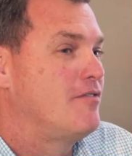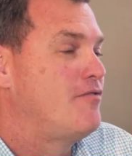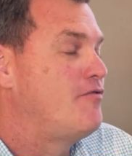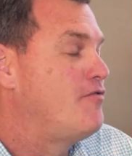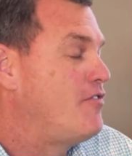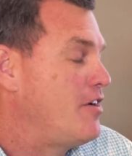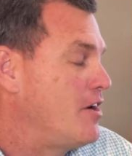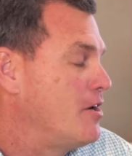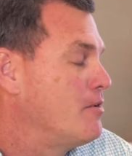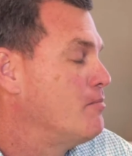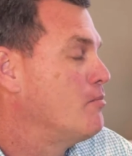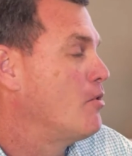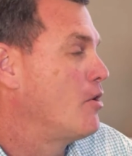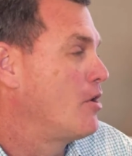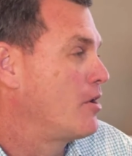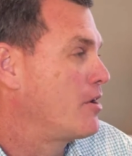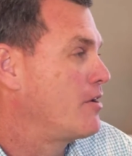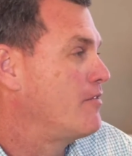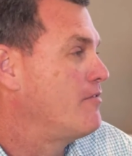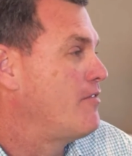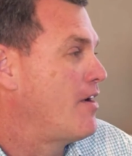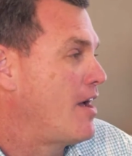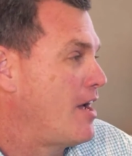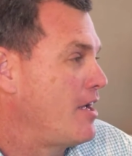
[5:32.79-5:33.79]
The fair
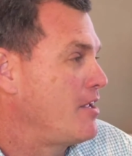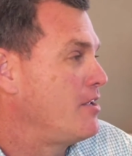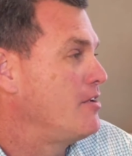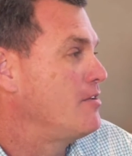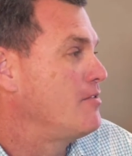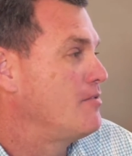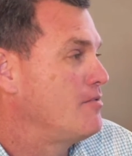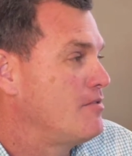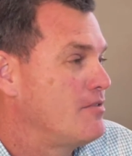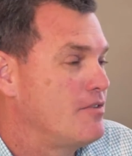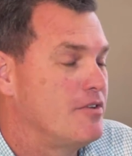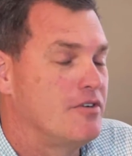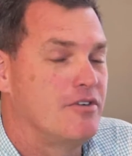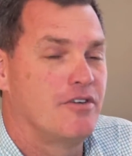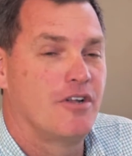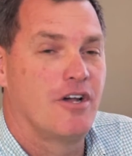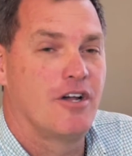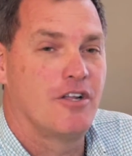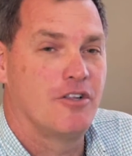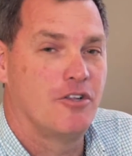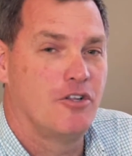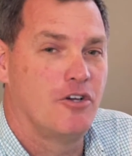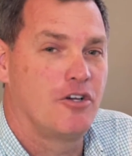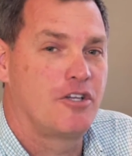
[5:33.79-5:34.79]
market value. They're
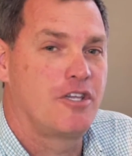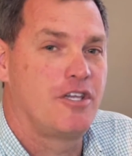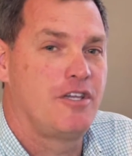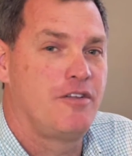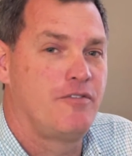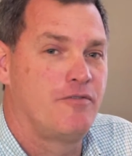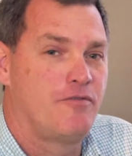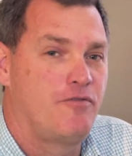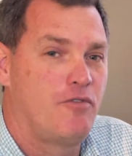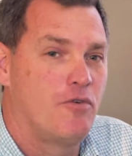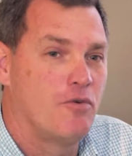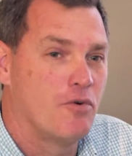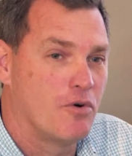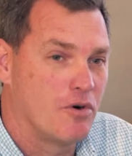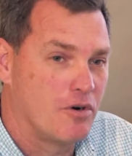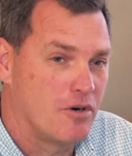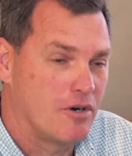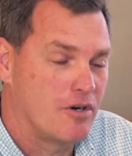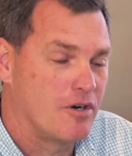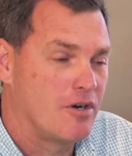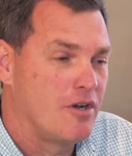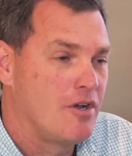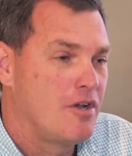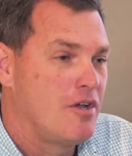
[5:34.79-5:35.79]
not looking
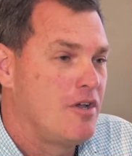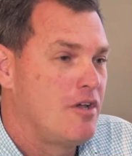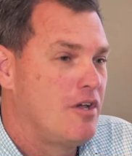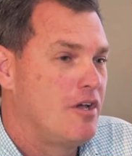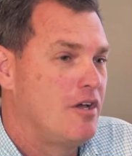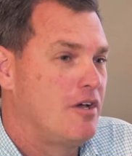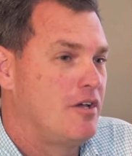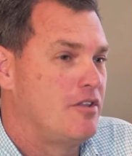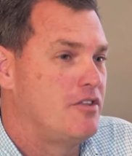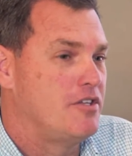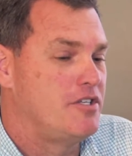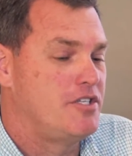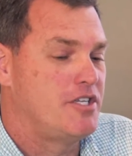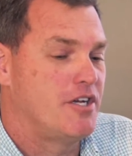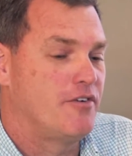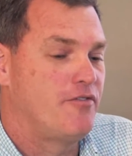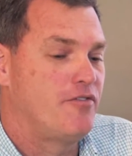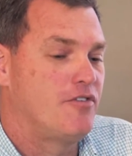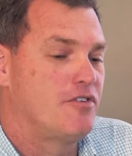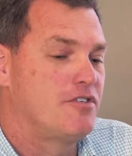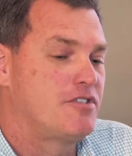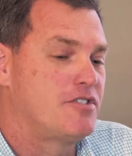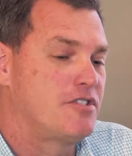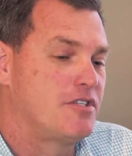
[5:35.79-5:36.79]
for the
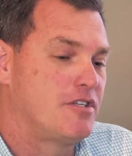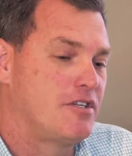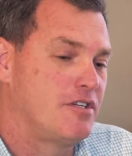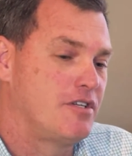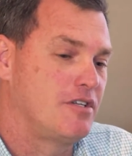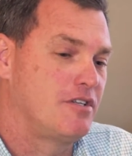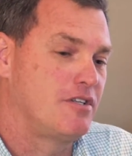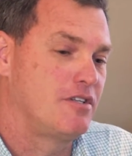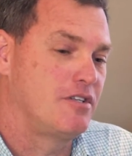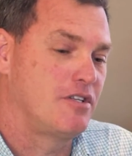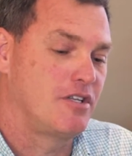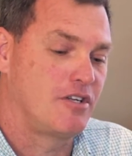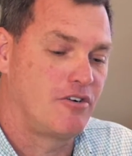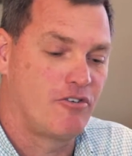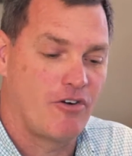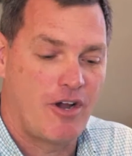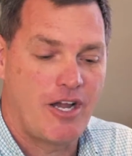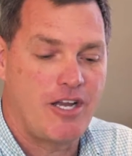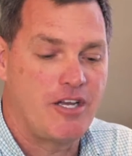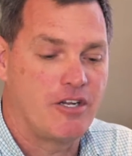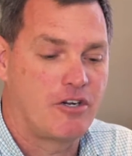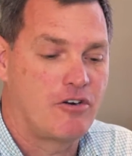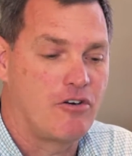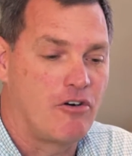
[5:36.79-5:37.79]
difference in the
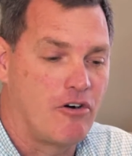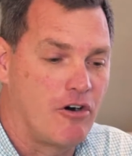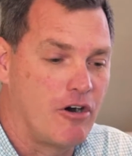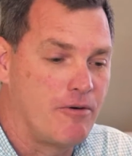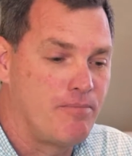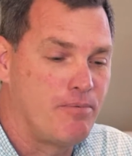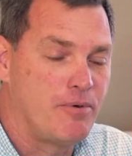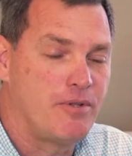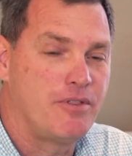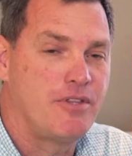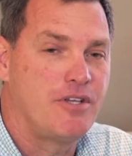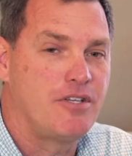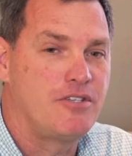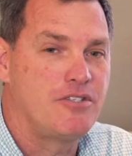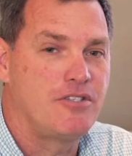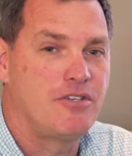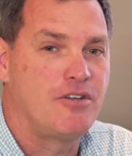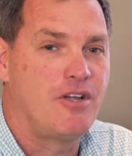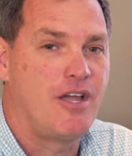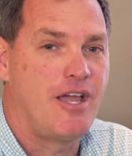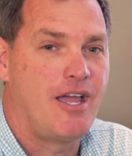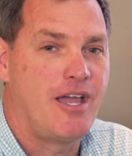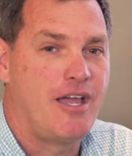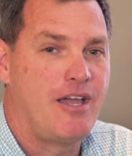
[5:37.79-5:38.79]
grade of carpet that
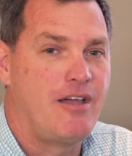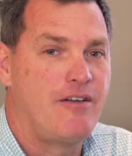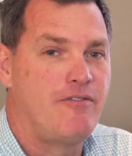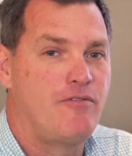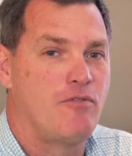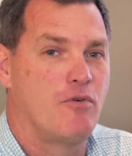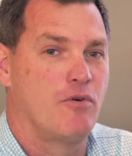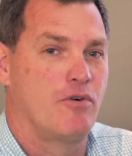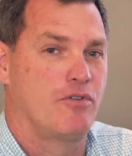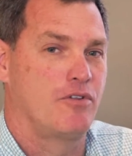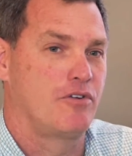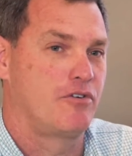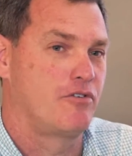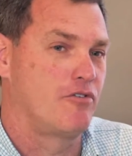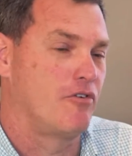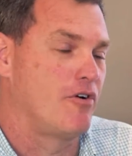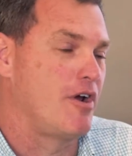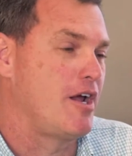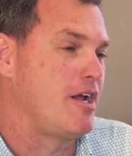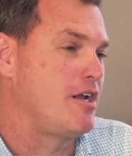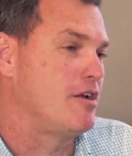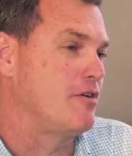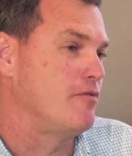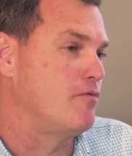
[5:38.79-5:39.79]
you have or the
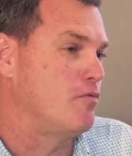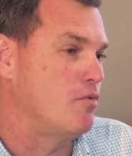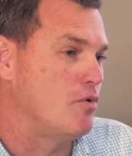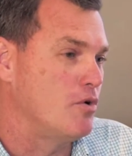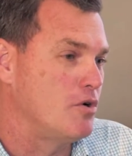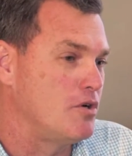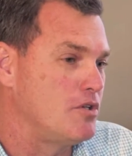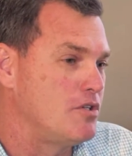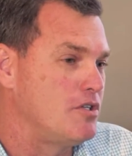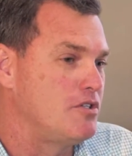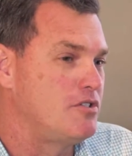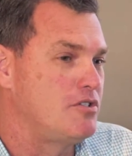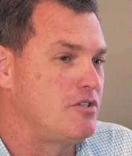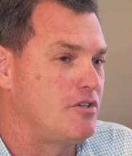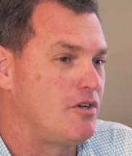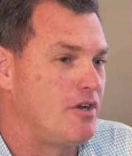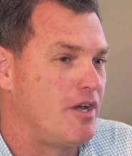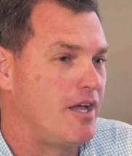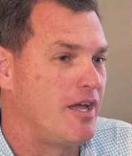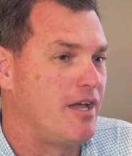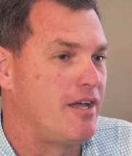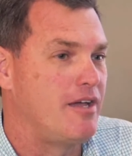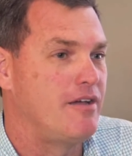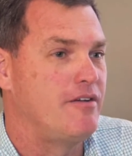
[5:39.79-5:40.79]
grade of wood that you
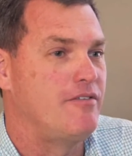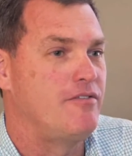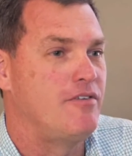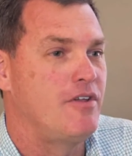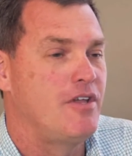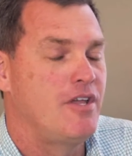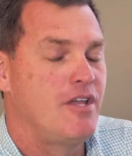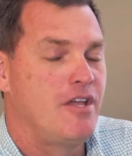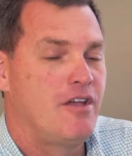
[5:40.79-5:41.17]
have.